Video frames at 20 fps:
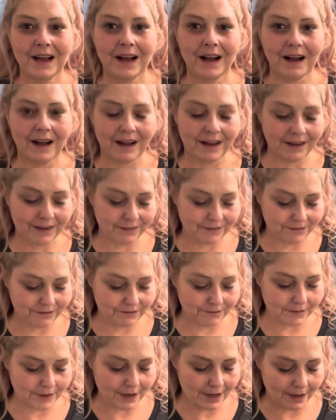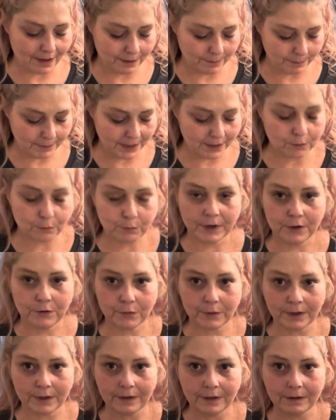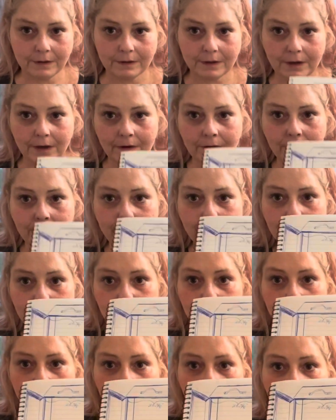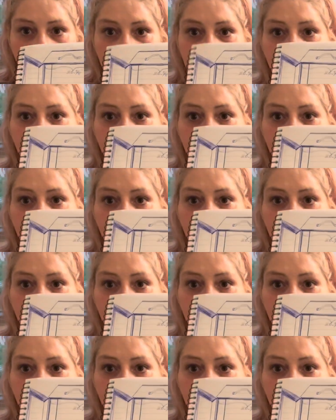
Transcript: I've made a rendering of the trunk.